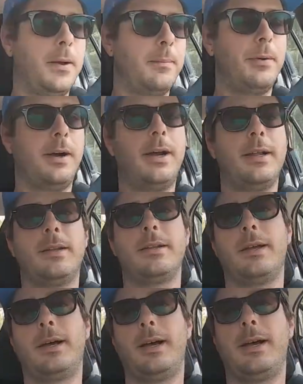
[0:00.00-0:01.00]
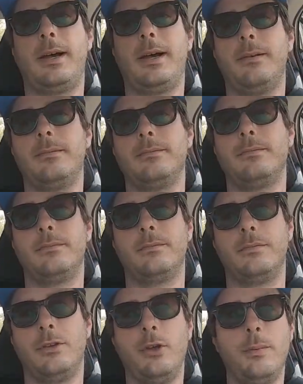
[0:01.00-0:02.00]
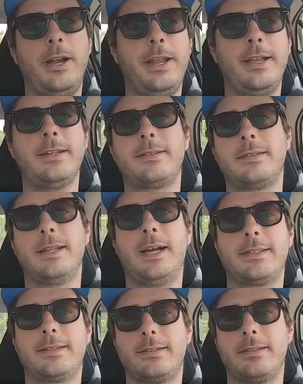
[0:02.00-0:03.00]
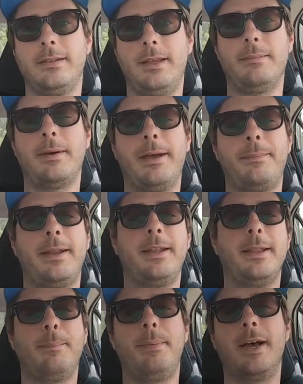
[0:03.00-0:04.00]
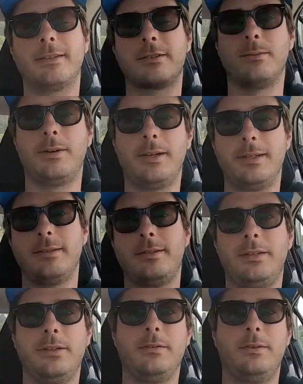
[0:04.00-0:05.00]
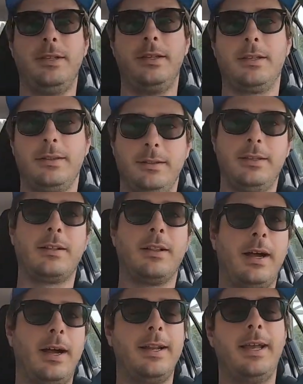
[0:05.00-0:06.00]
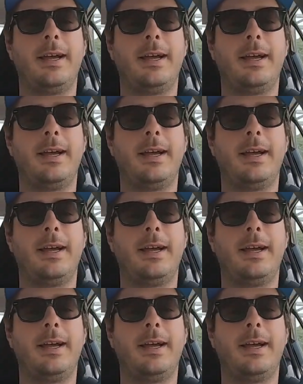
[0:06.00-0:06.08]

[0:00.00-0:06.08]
But Uber Eats, that's in my opinion the best one to decline.